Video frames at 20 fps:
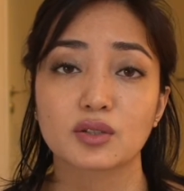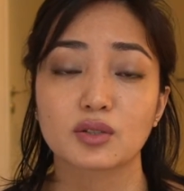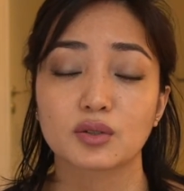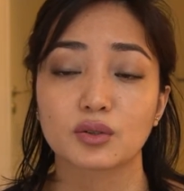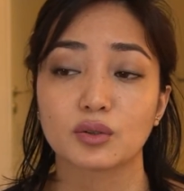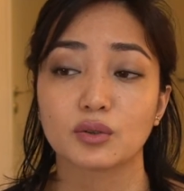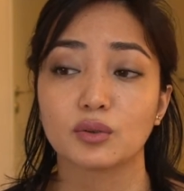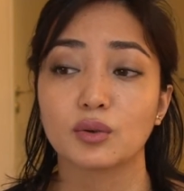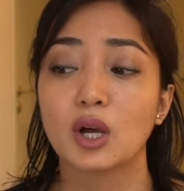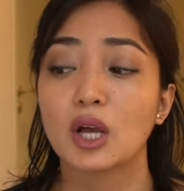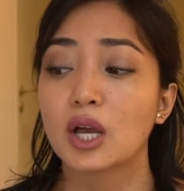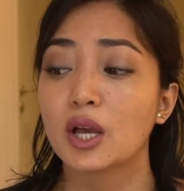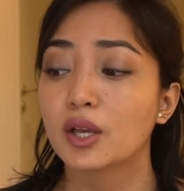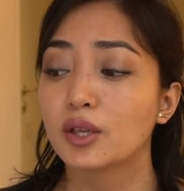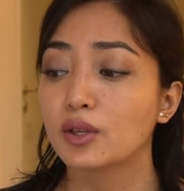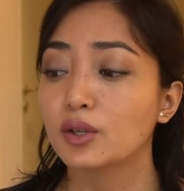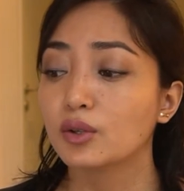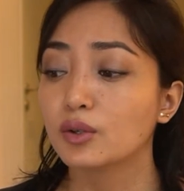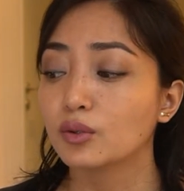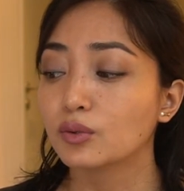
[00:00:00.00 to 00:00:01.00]
So
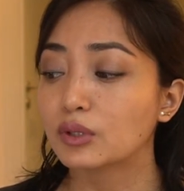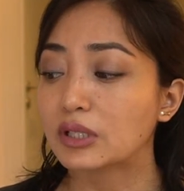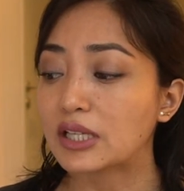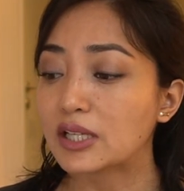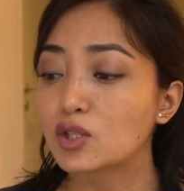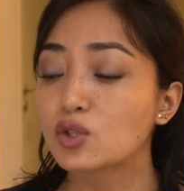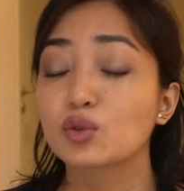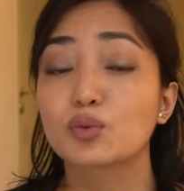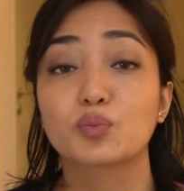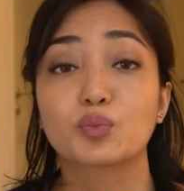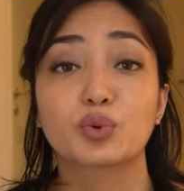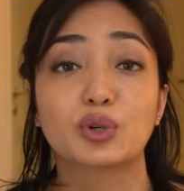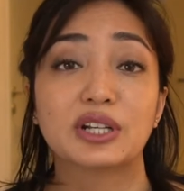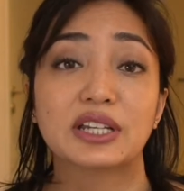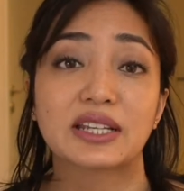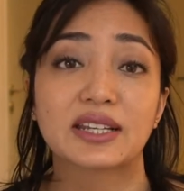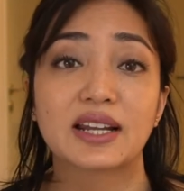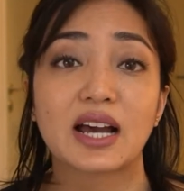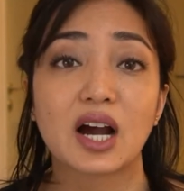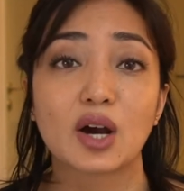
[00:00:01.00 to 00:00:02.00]
you need to
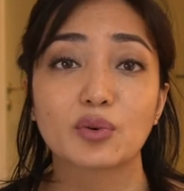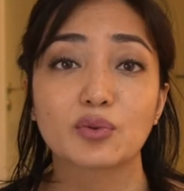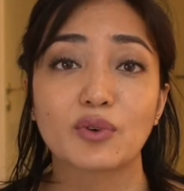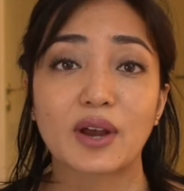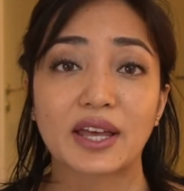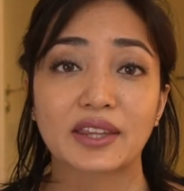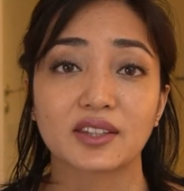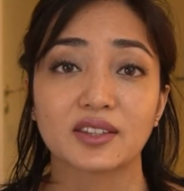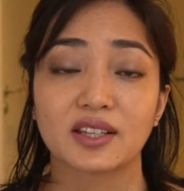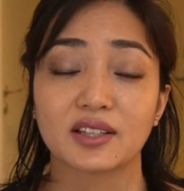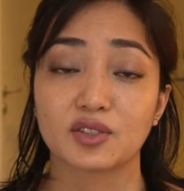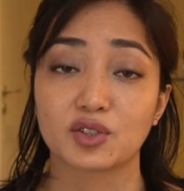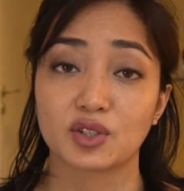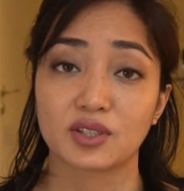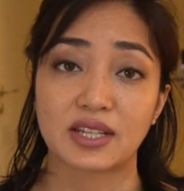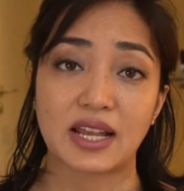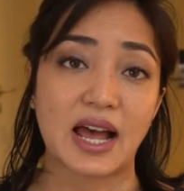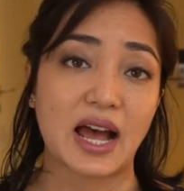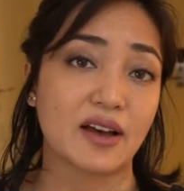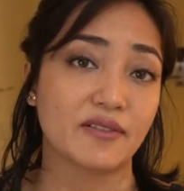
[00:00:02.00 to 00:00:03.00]
print it out rather than
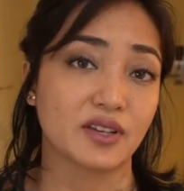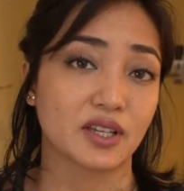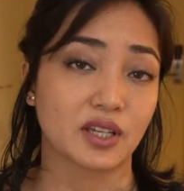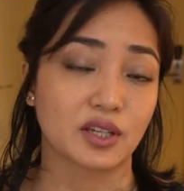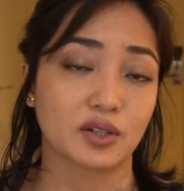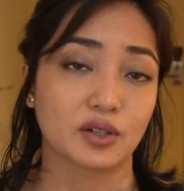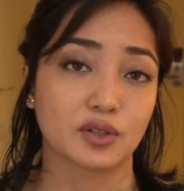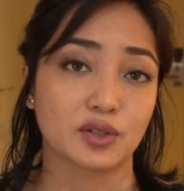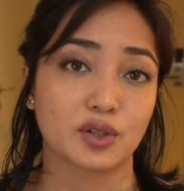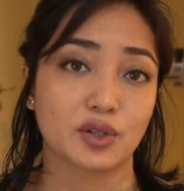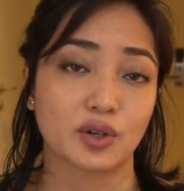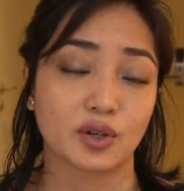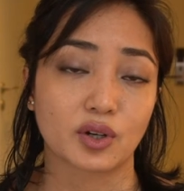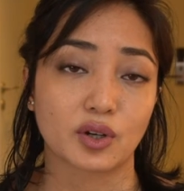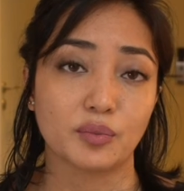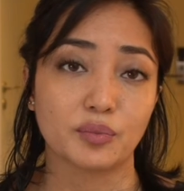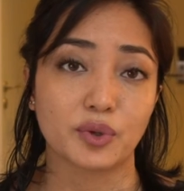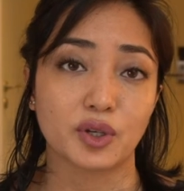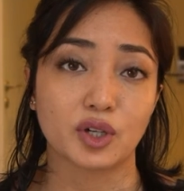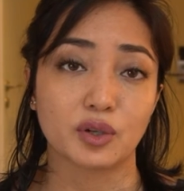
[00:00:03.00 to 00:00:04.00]
just having it into your
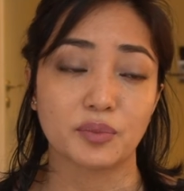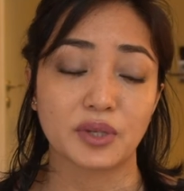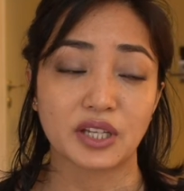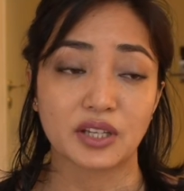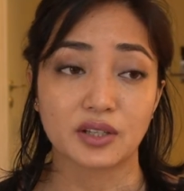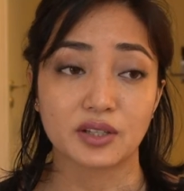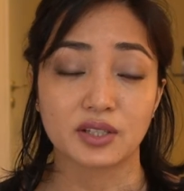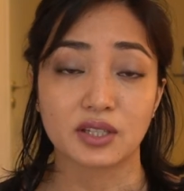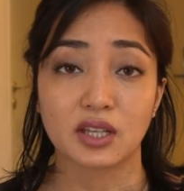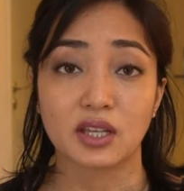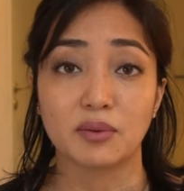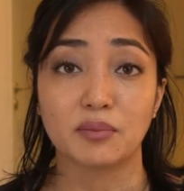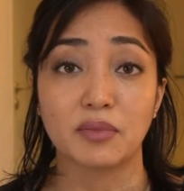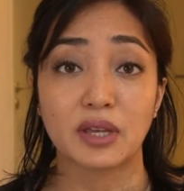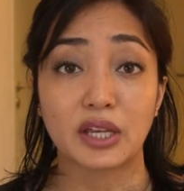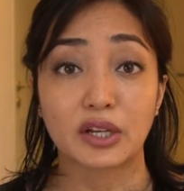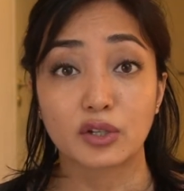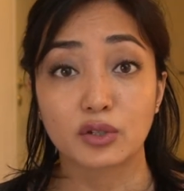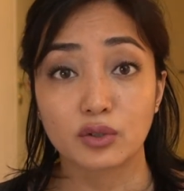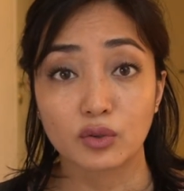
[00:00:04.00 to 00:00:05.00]
computer, because they
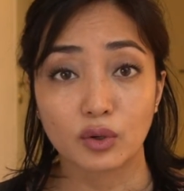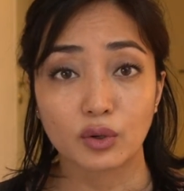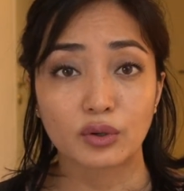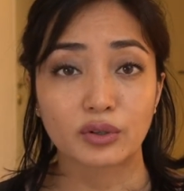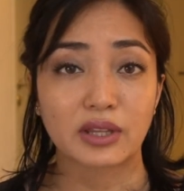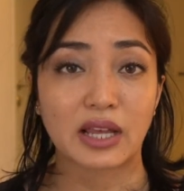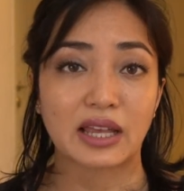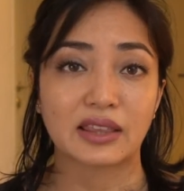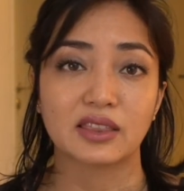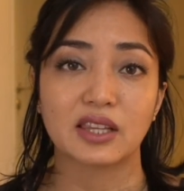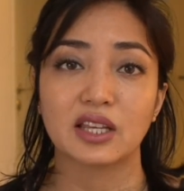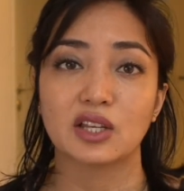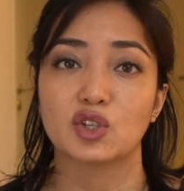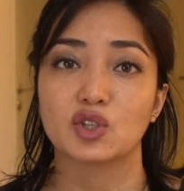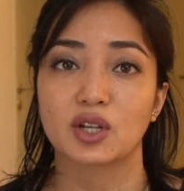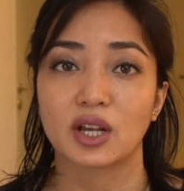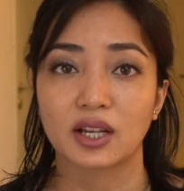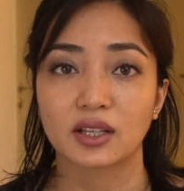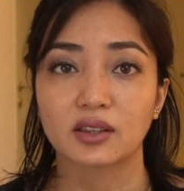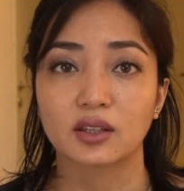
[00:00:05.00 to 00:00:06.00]
make sure that they
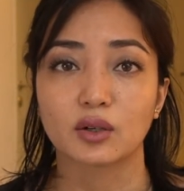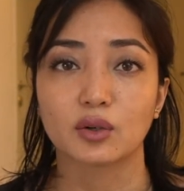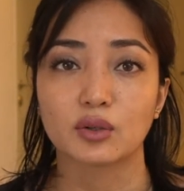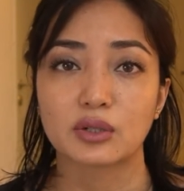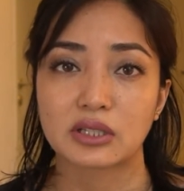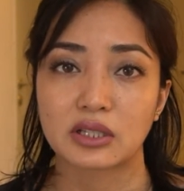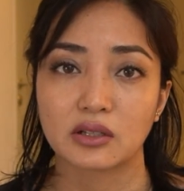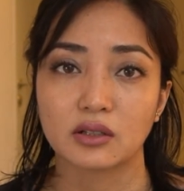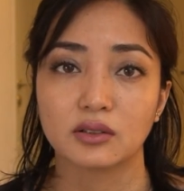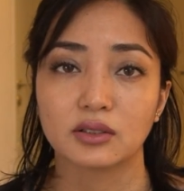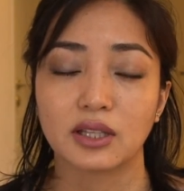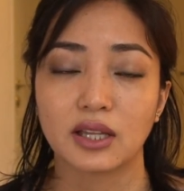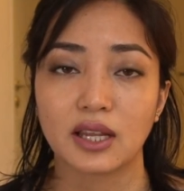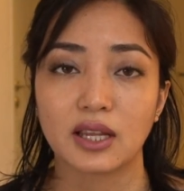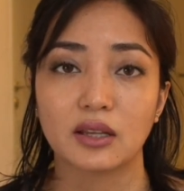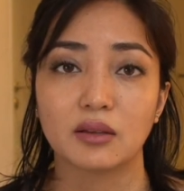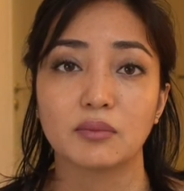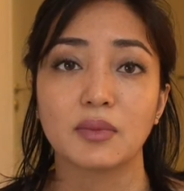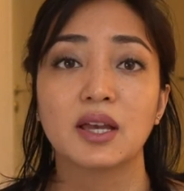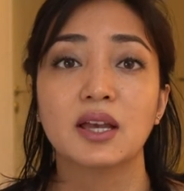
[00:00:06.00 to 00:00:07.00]
check the hotel
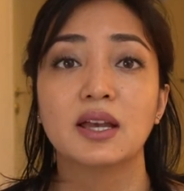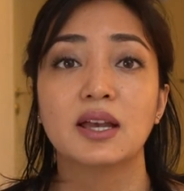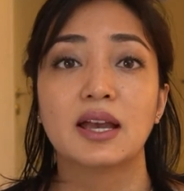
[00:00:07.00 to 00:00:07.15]
name